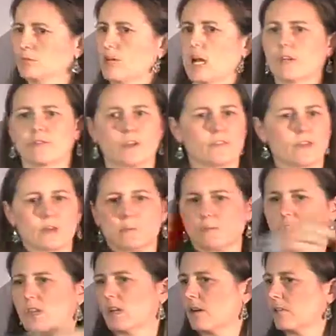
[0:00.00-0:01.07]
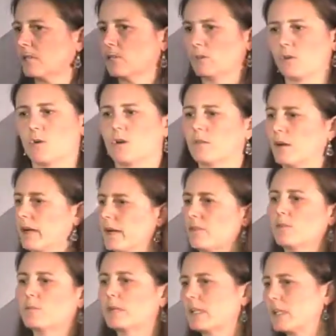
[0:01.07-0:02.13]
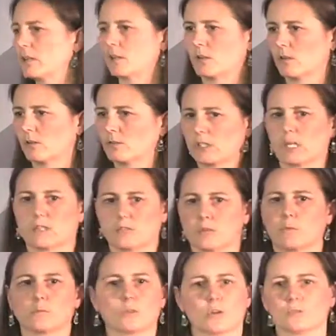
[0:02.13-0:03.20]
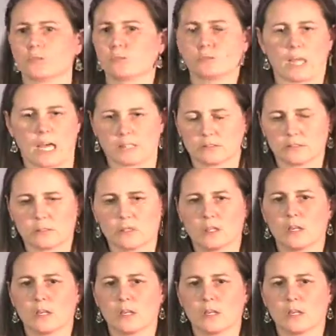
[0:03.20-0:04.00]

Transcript: 9,500%, everybody in here has got normal O2 sats.